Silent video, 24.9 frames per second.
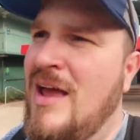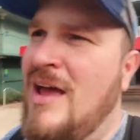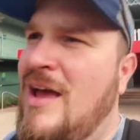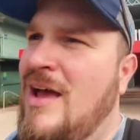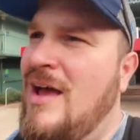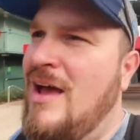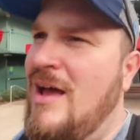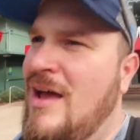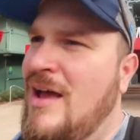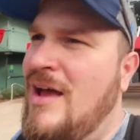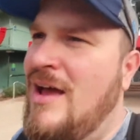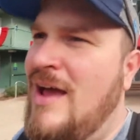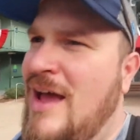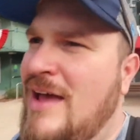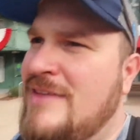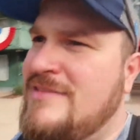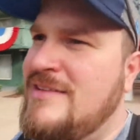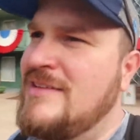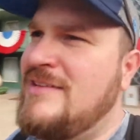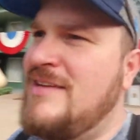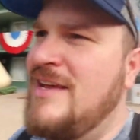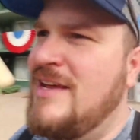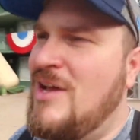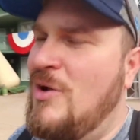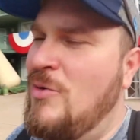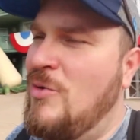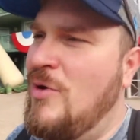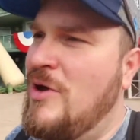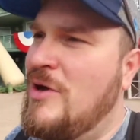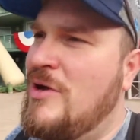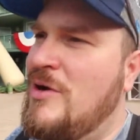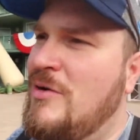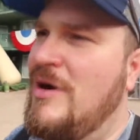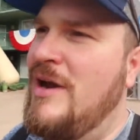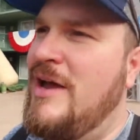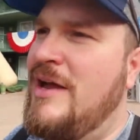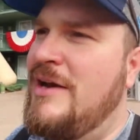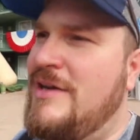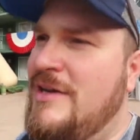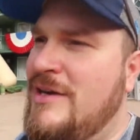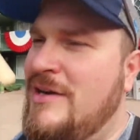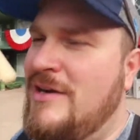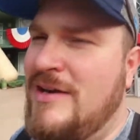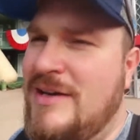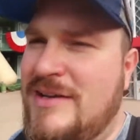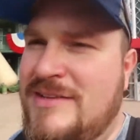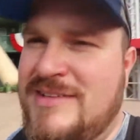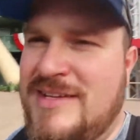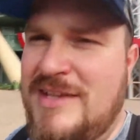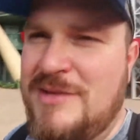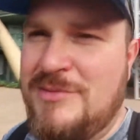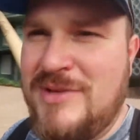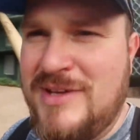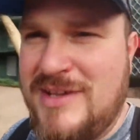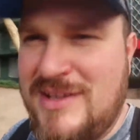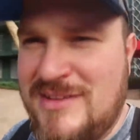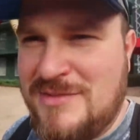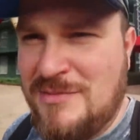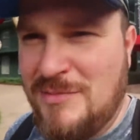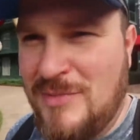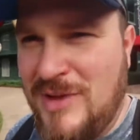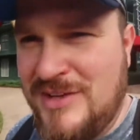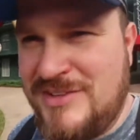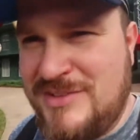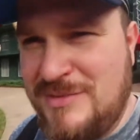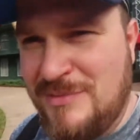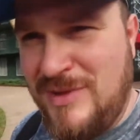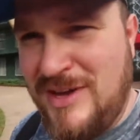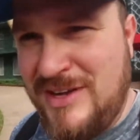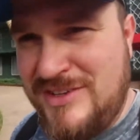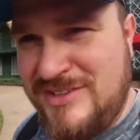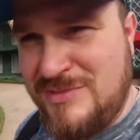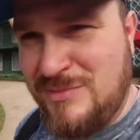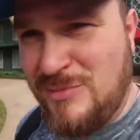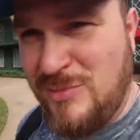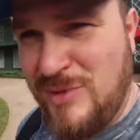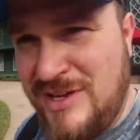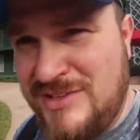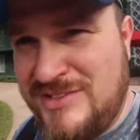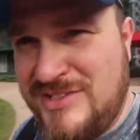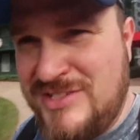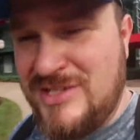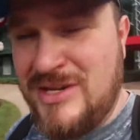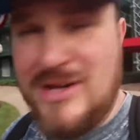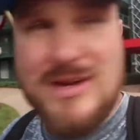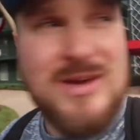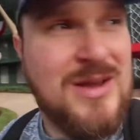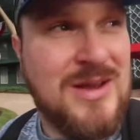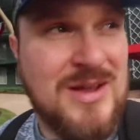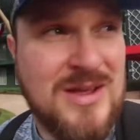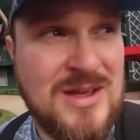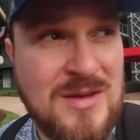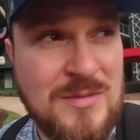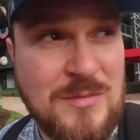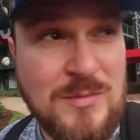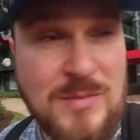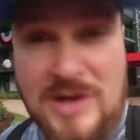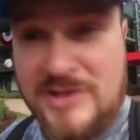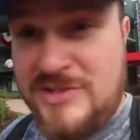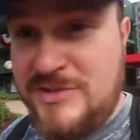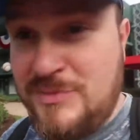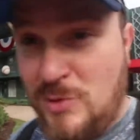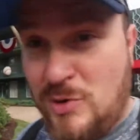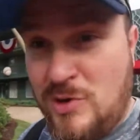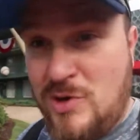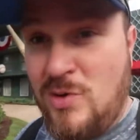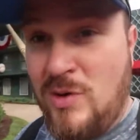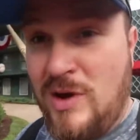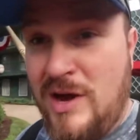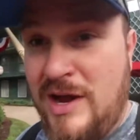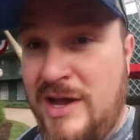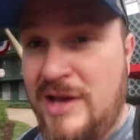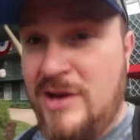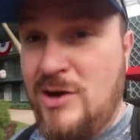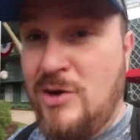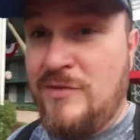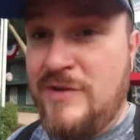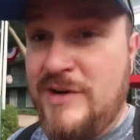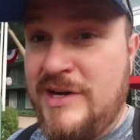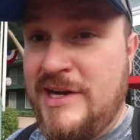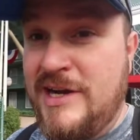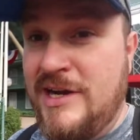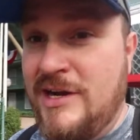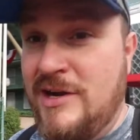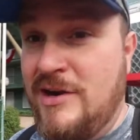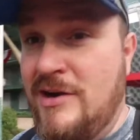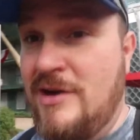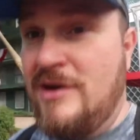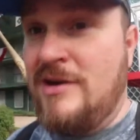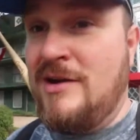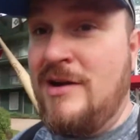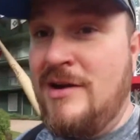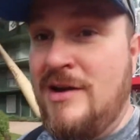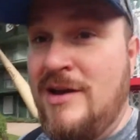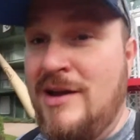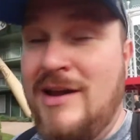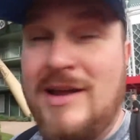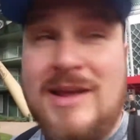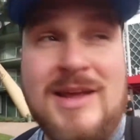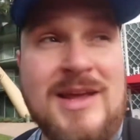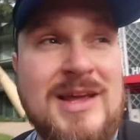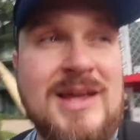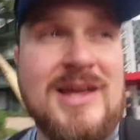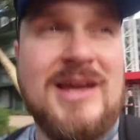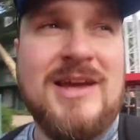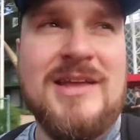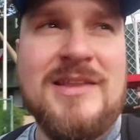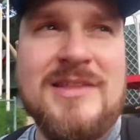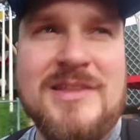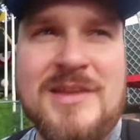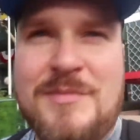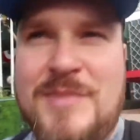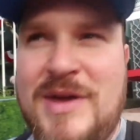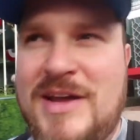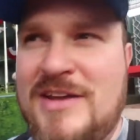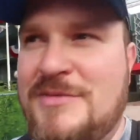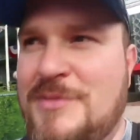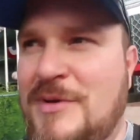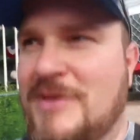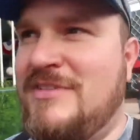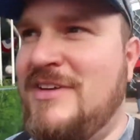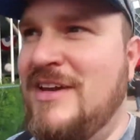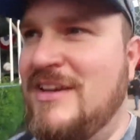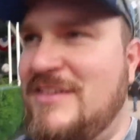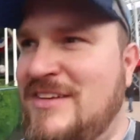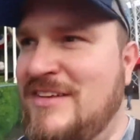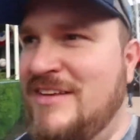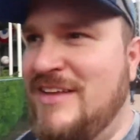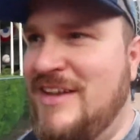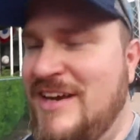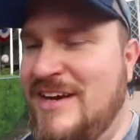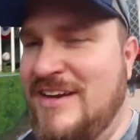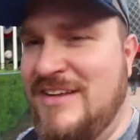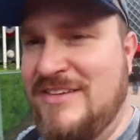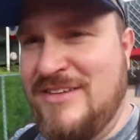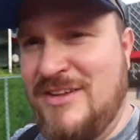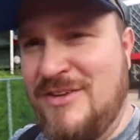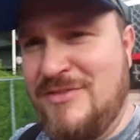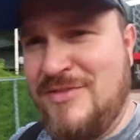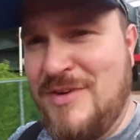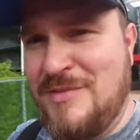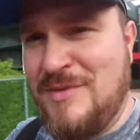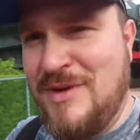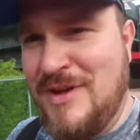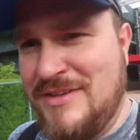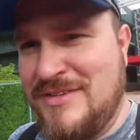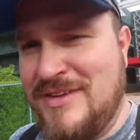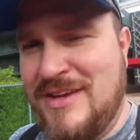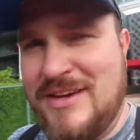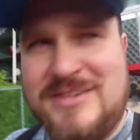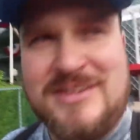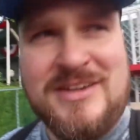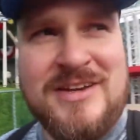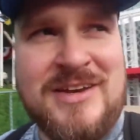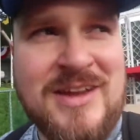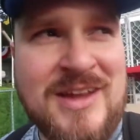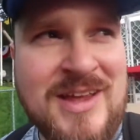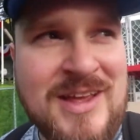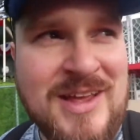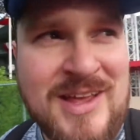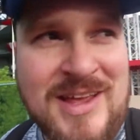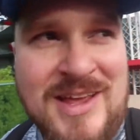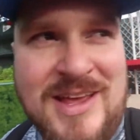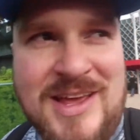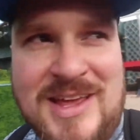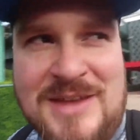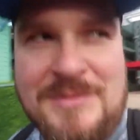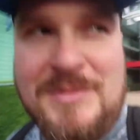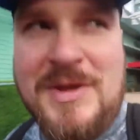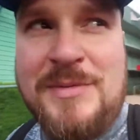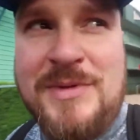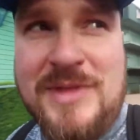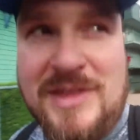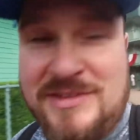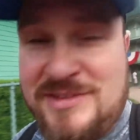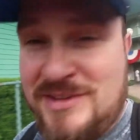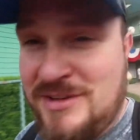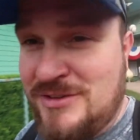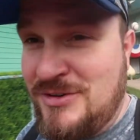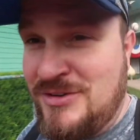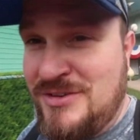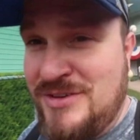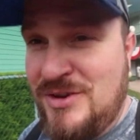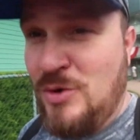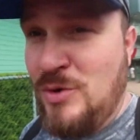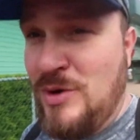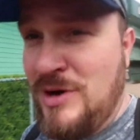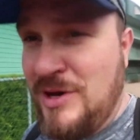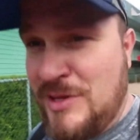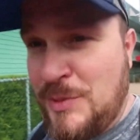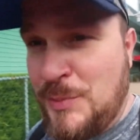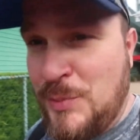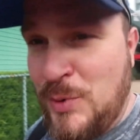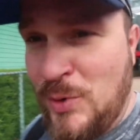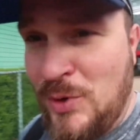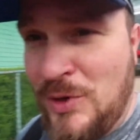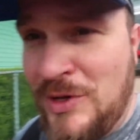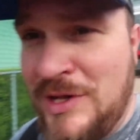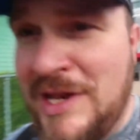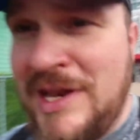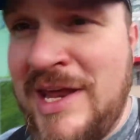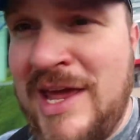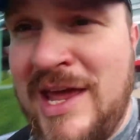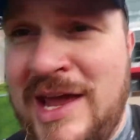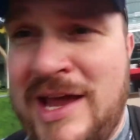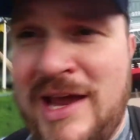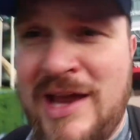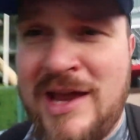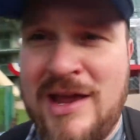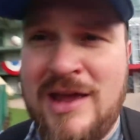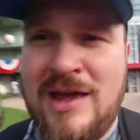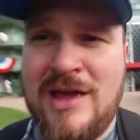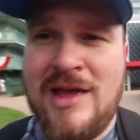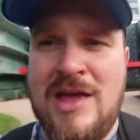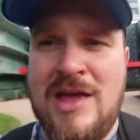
As I take a walk around here, it seems like it's much more quiet over here in the baseball section than it is in the football section. And maybe that's because there's no one at the pool today.